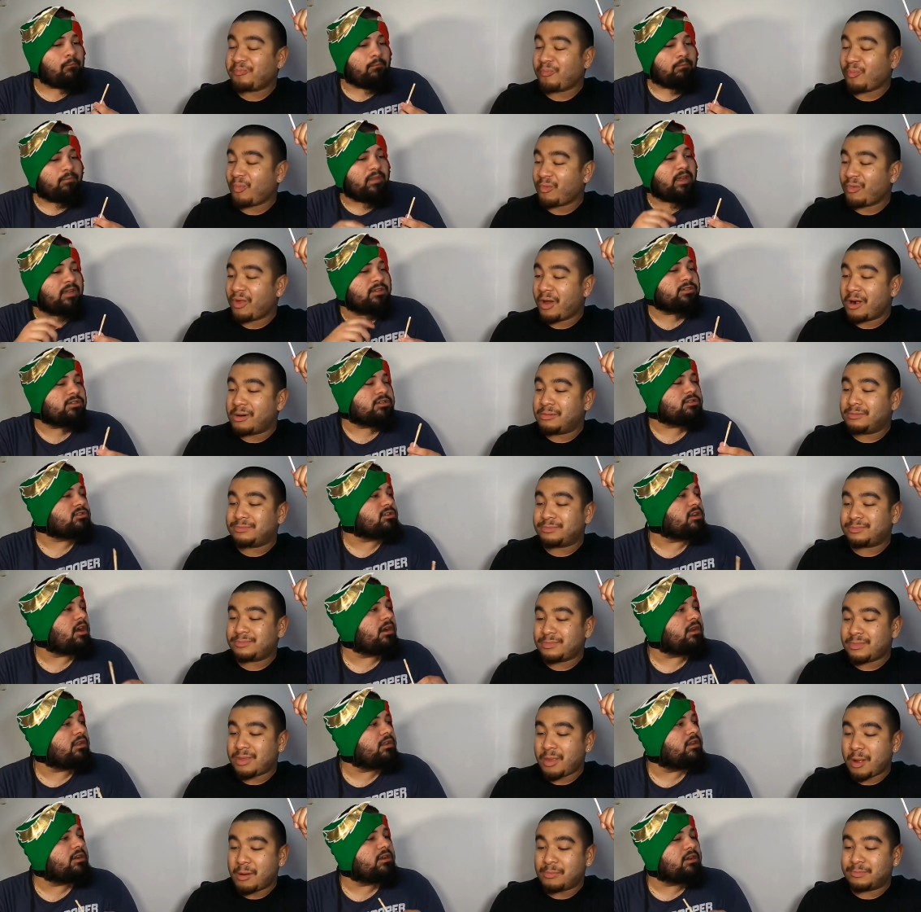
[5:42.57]
Speaker 1: That's a
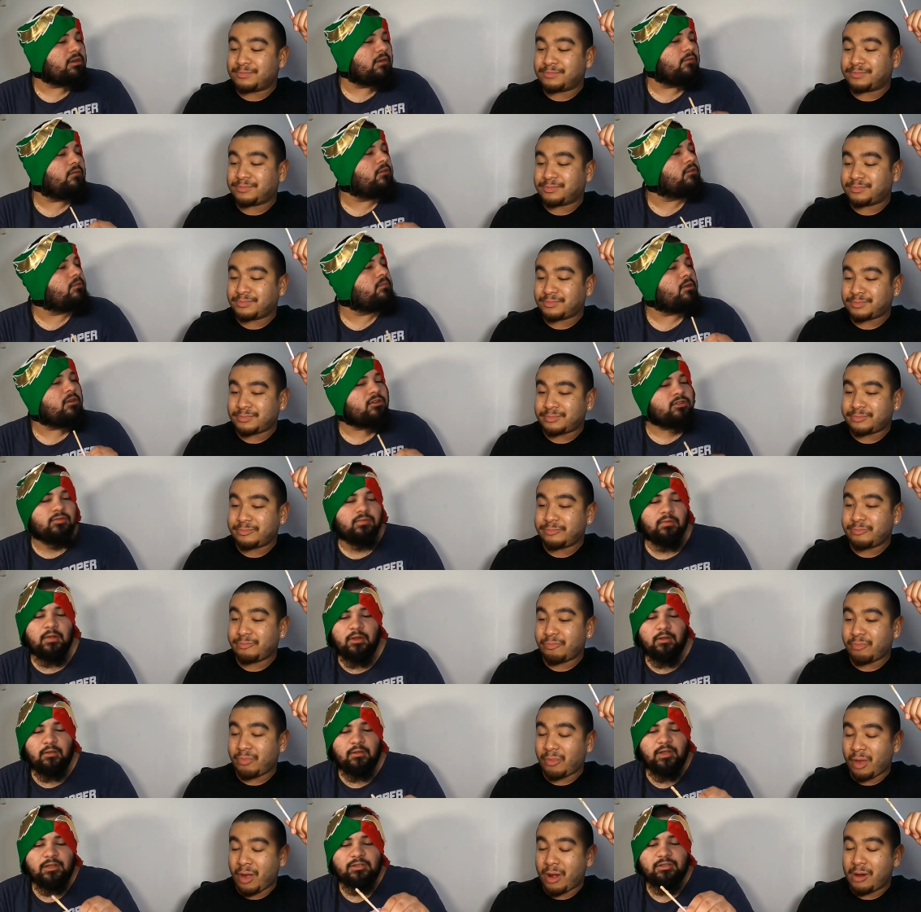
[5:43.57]
chocolate covered
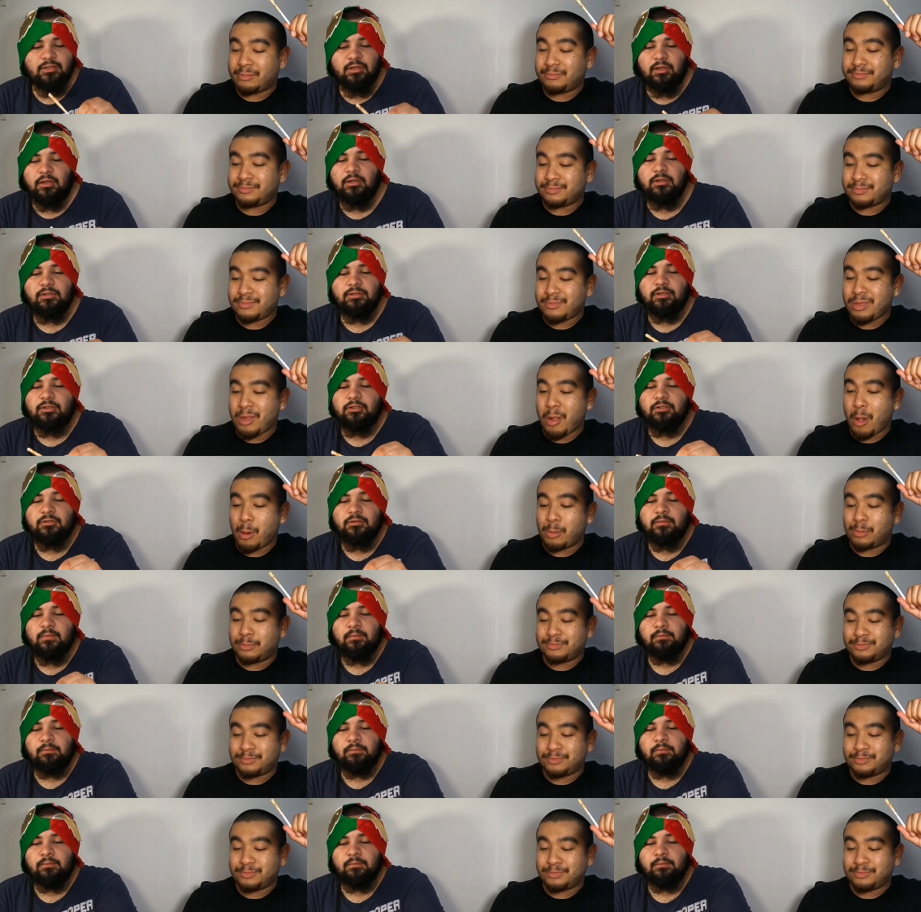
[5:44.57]
marshmallow. That's delicious.